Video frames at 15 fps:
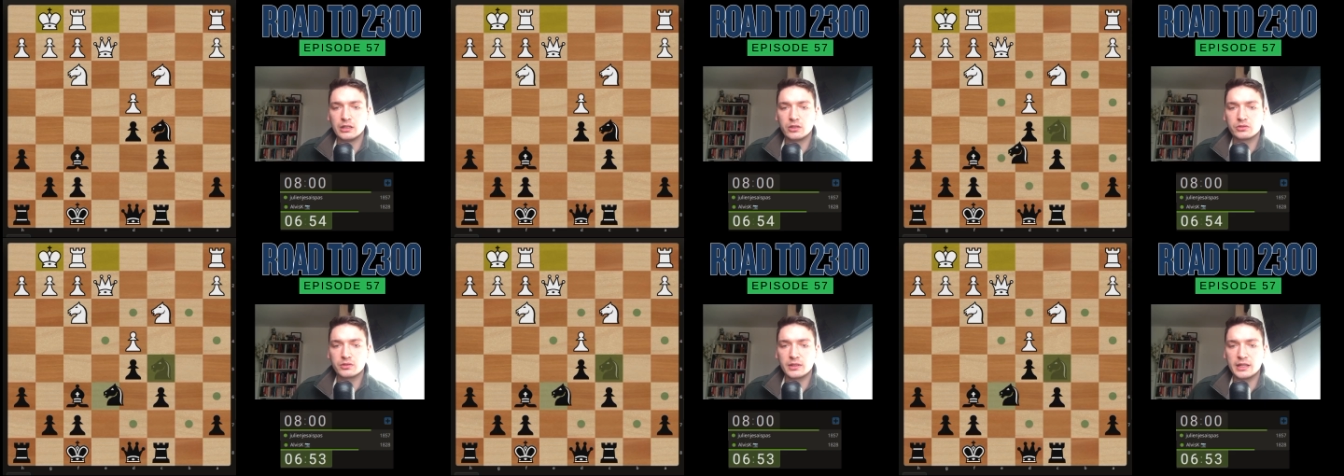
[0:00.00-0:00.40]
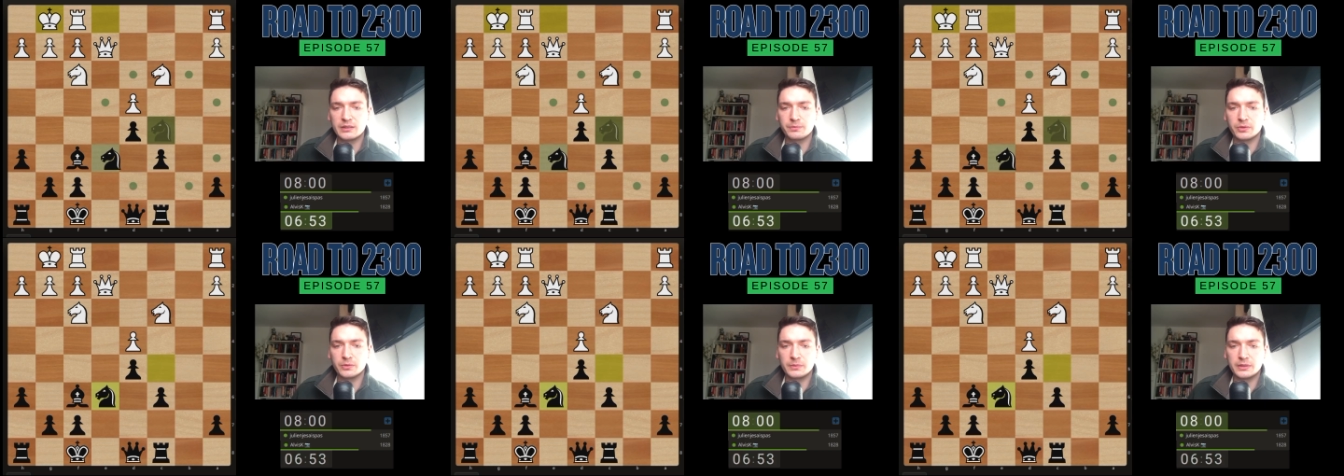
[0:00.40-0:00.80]
So let's
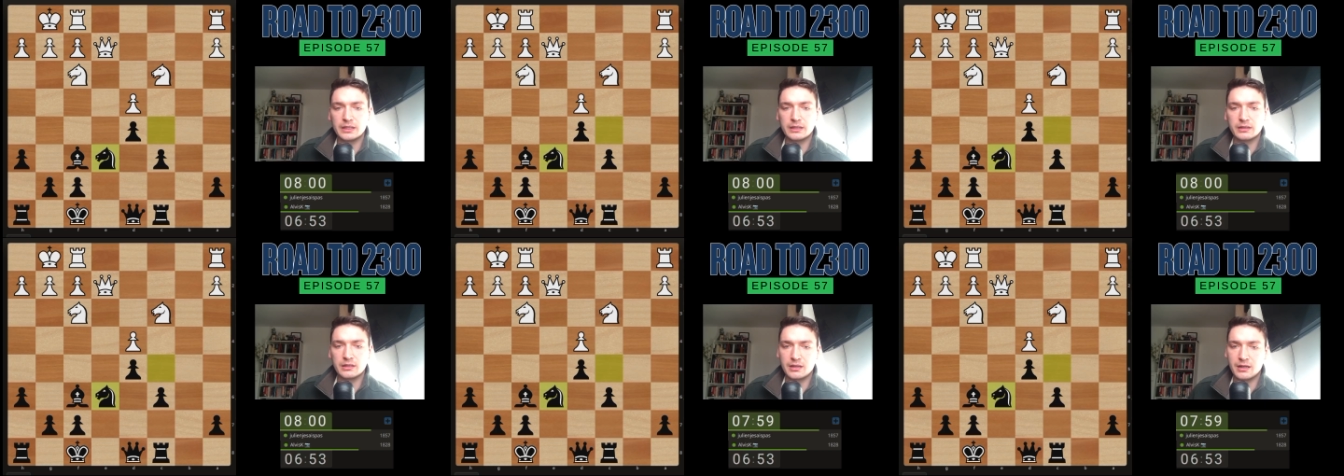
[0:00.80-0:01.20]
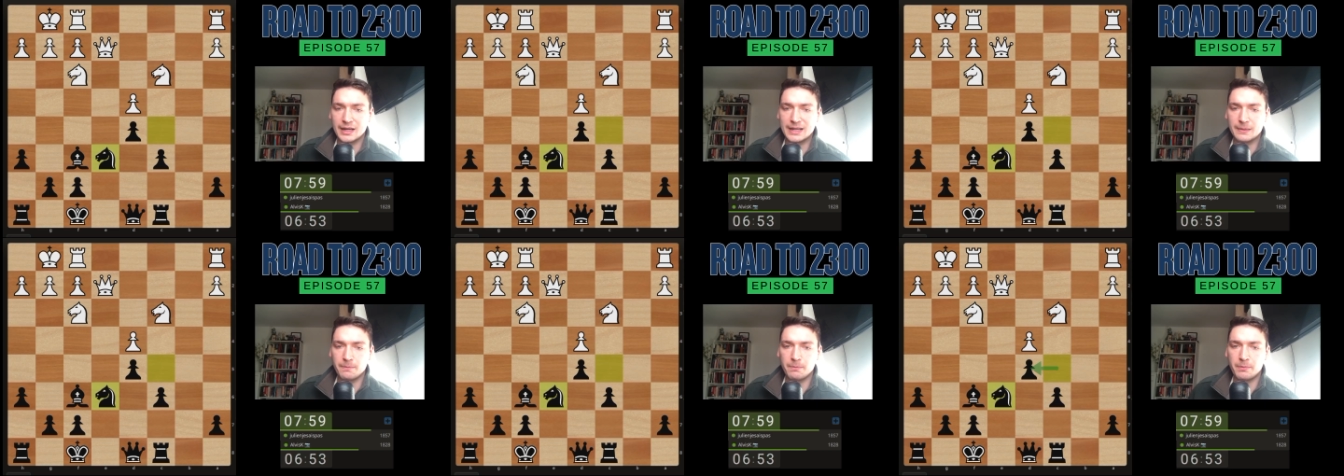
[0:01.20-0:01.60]
put my
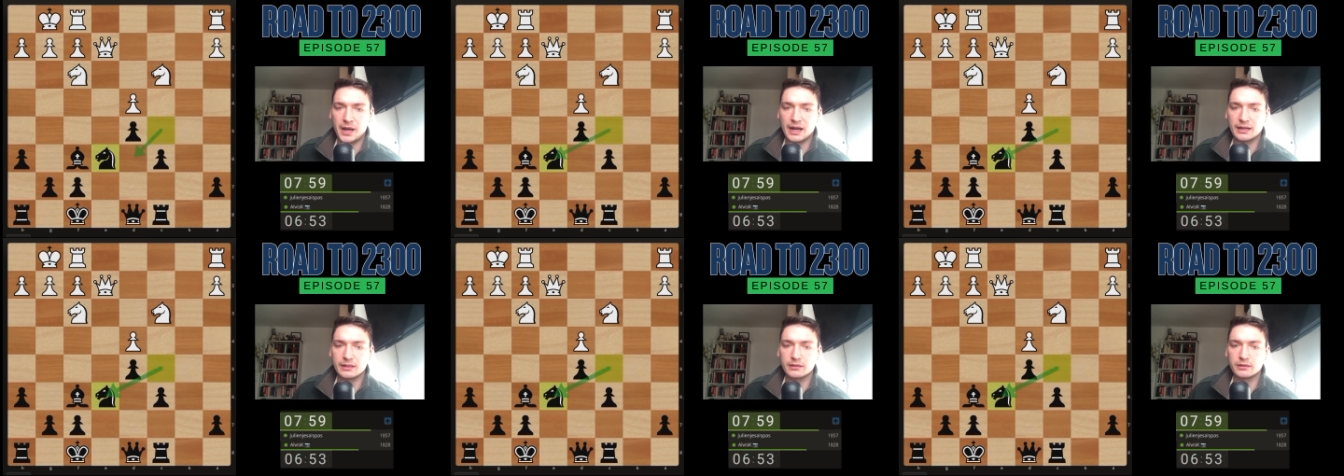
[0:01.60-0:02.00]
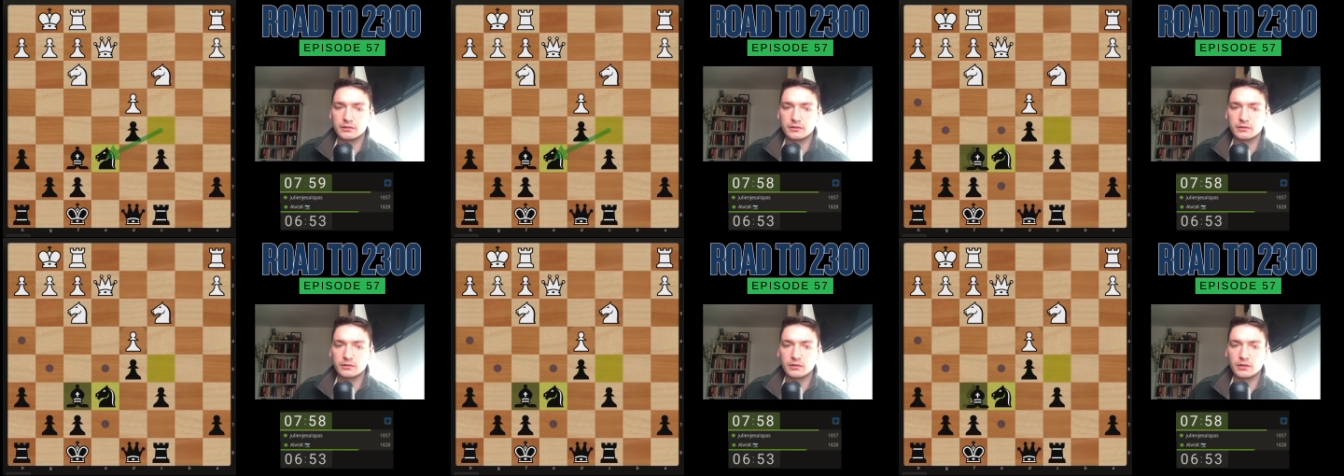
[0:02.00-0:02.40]
knight back.
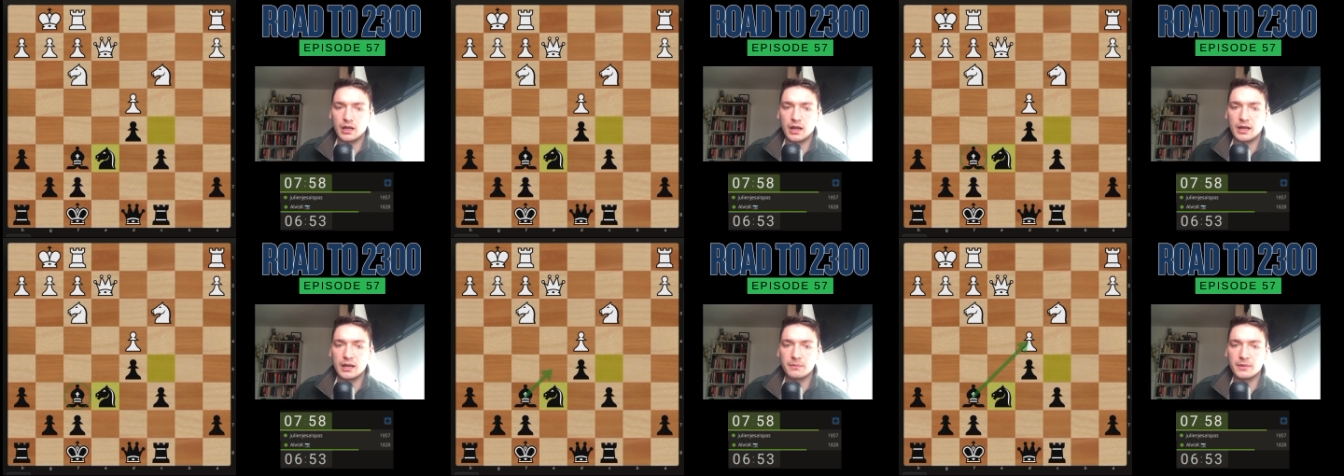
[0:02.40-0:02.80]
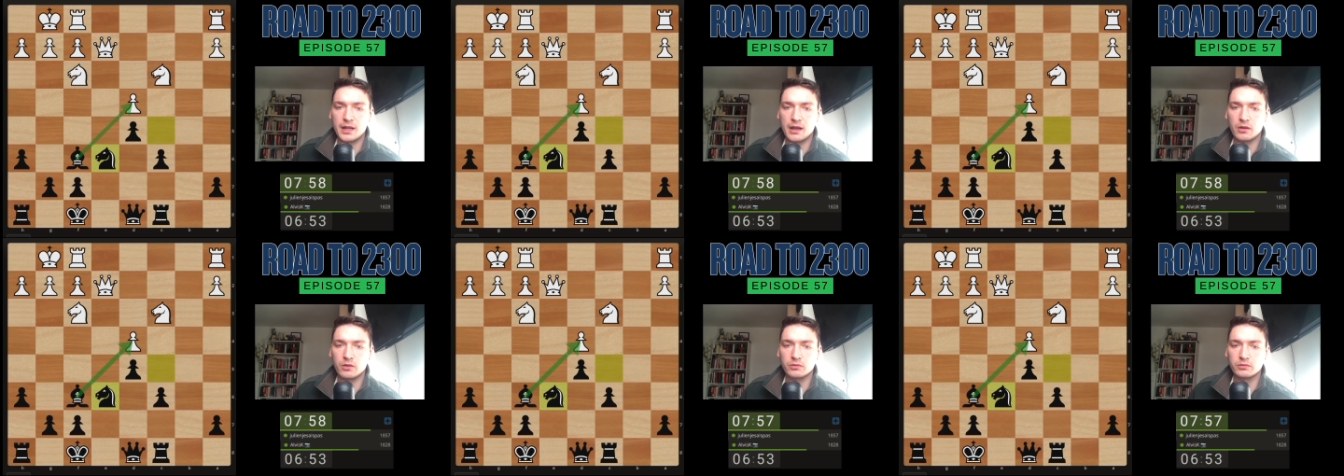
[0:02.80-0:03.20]
I am
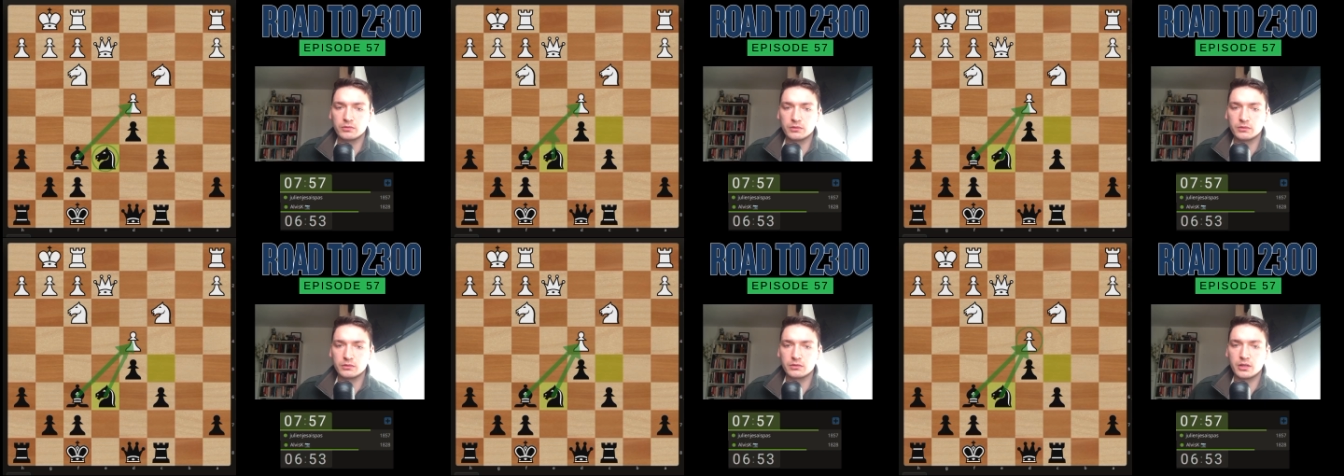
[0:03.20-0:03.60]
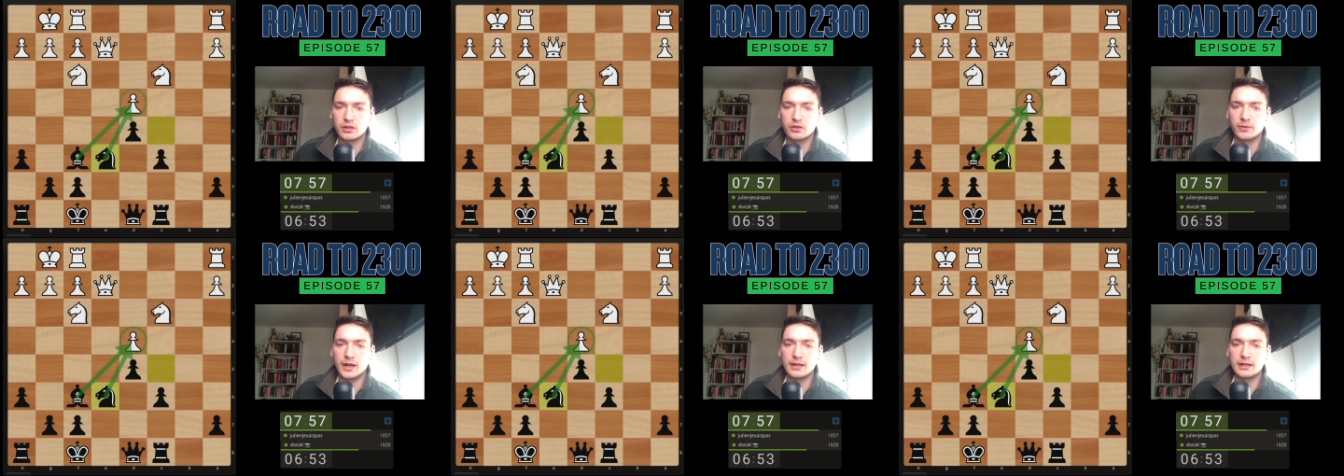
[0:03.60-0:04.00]
now
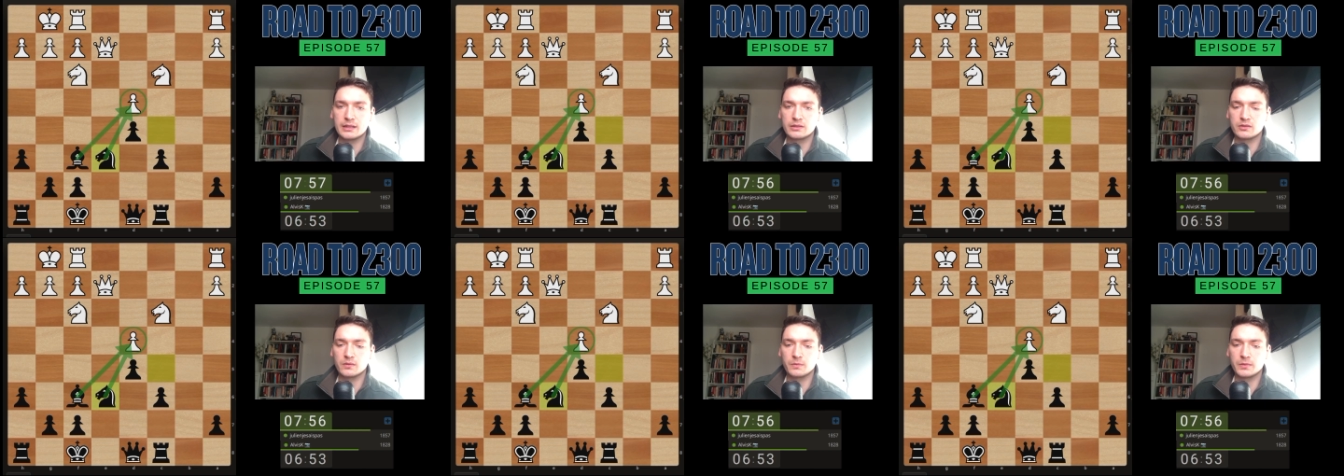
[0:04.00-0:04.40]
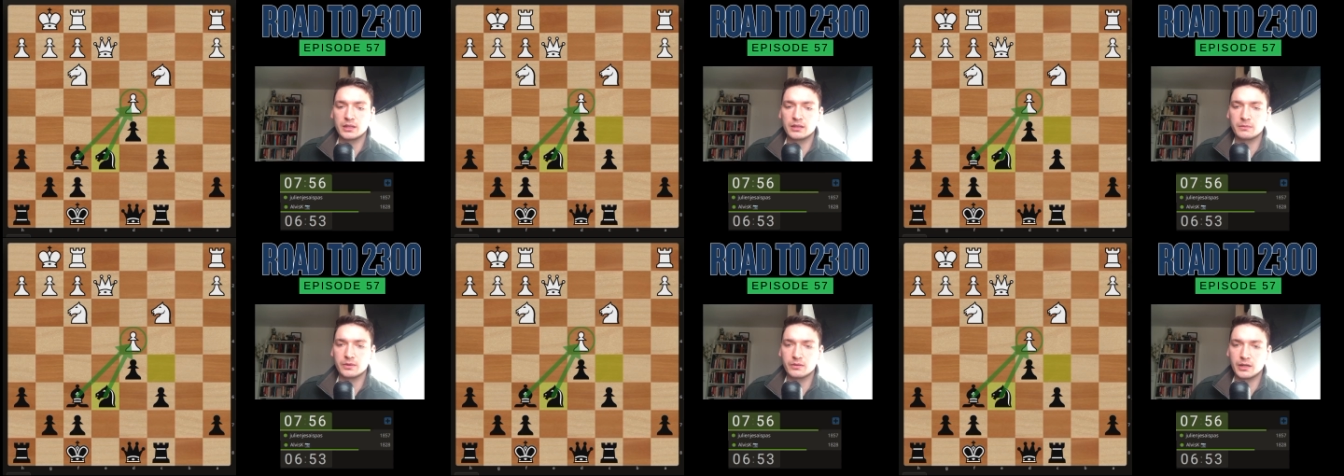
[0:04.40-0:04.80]
threatening something.
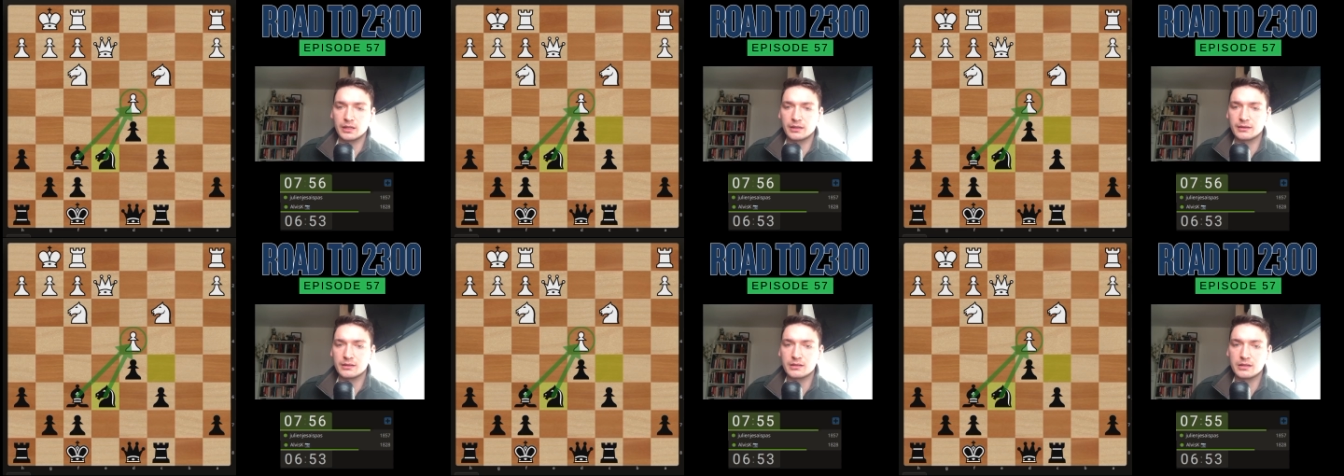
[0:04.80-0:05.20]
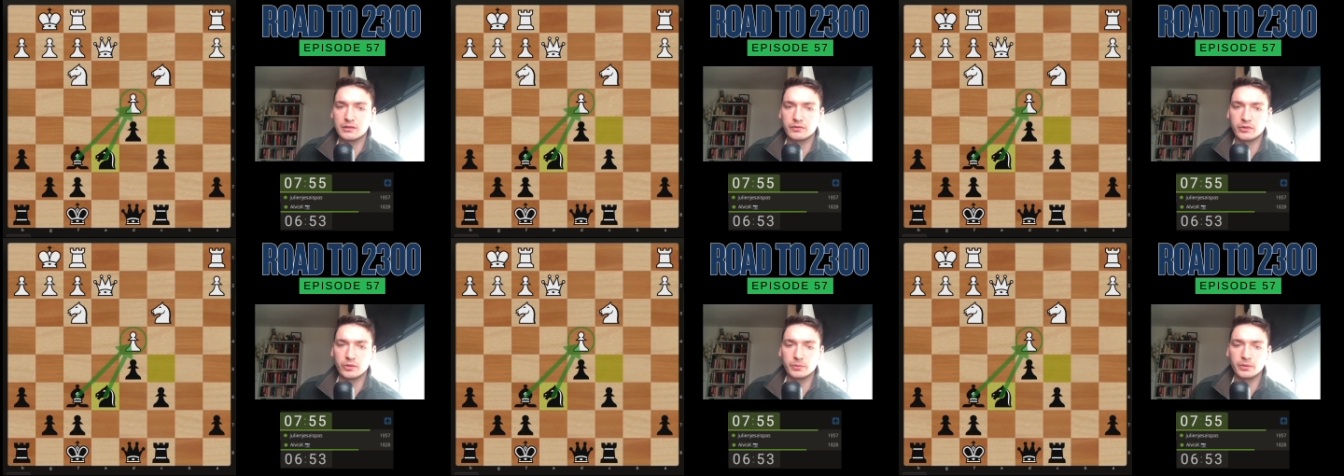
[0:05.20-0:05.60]
I'm threatening the
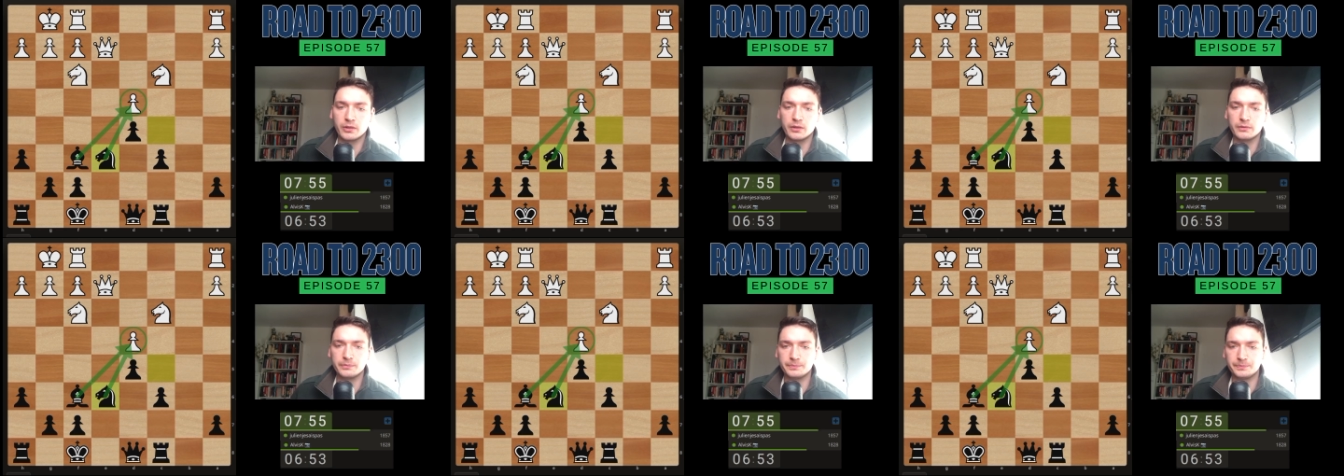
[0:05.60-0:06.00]
d4 pawn.